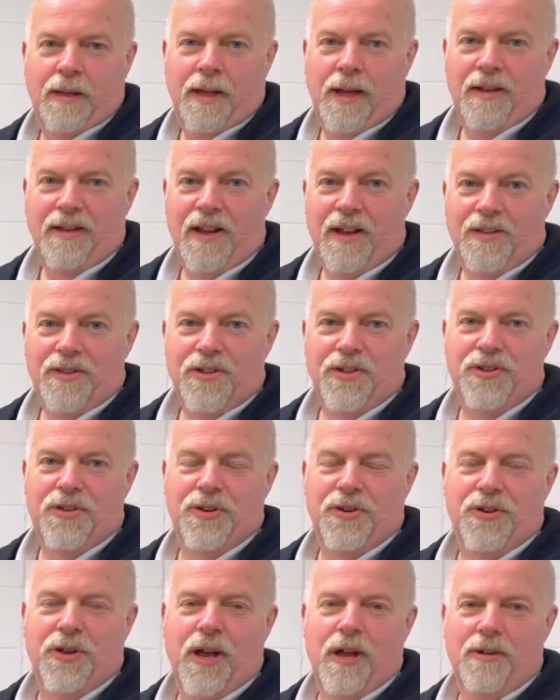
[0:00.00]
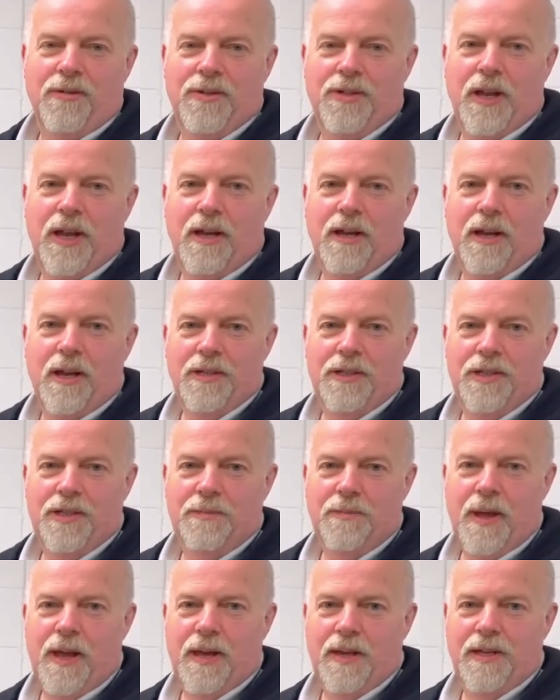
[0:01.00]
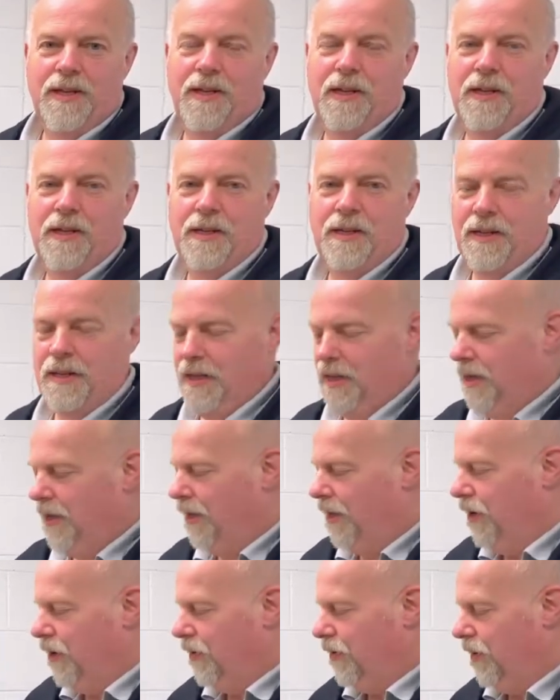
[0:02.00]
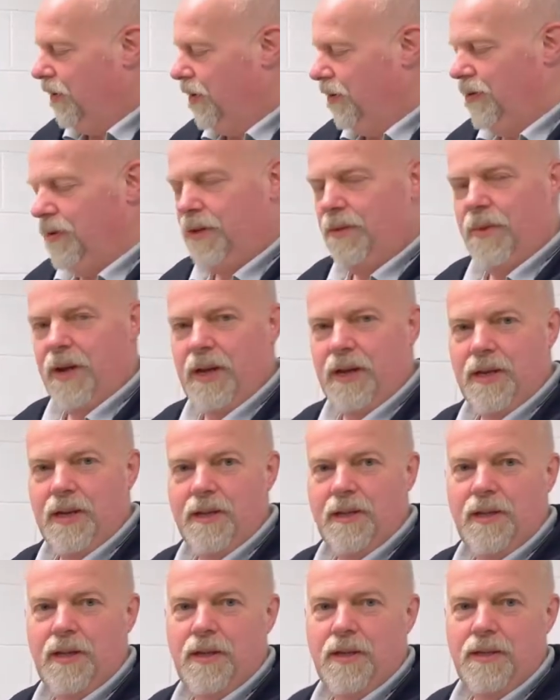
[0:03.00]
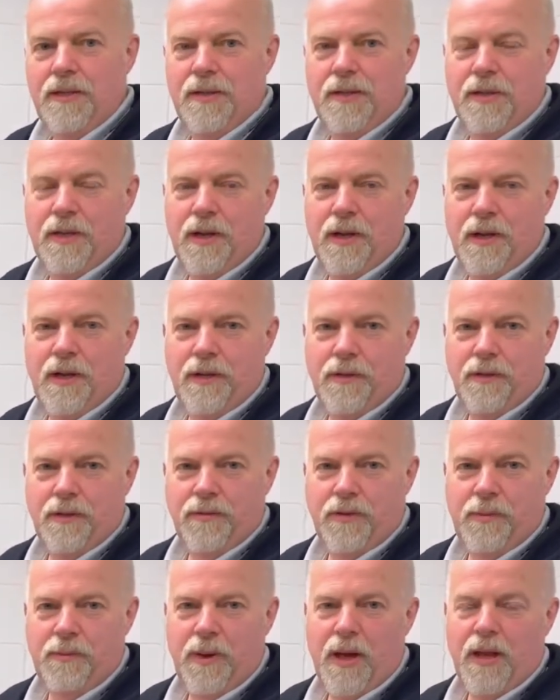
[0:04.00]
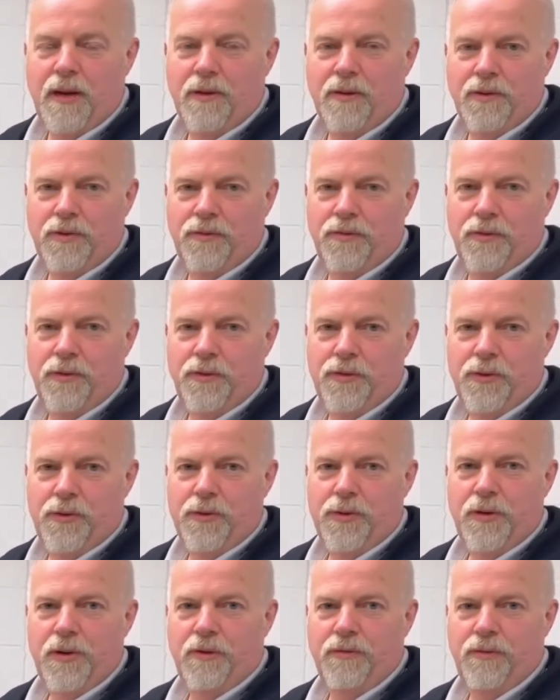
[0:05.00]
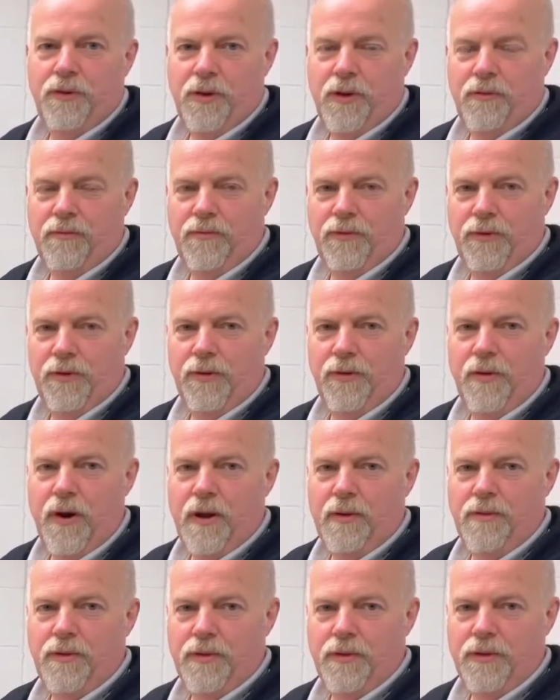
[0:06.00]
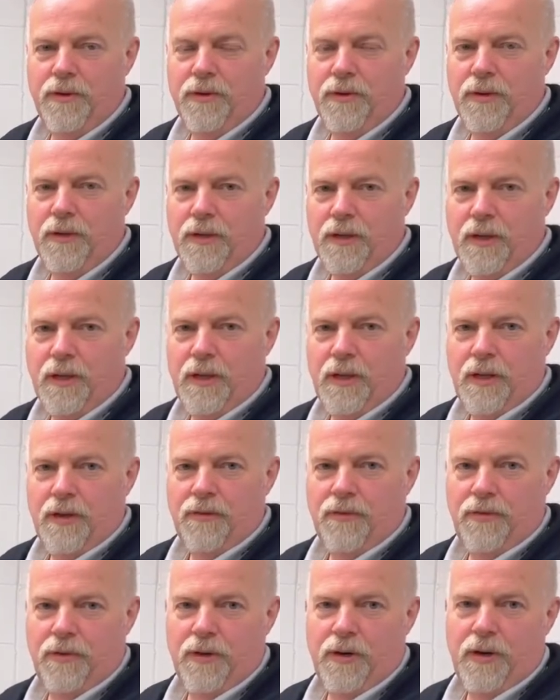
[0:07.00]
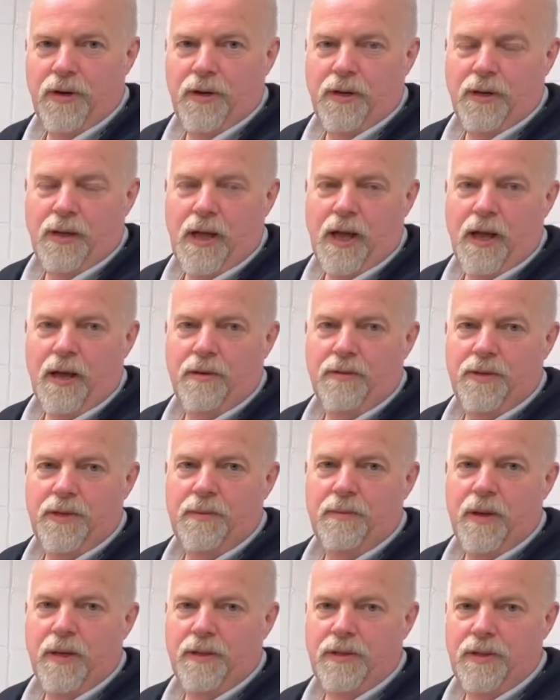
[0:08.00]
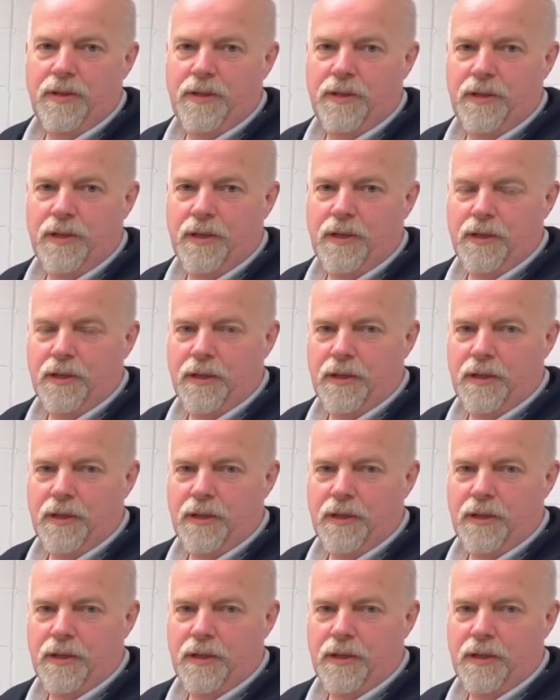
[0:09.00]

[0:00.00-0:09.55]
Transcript: I'd like to show you how stained glass is made. We're currently making these lovely panels for a door and for around the door for a house in Manchester.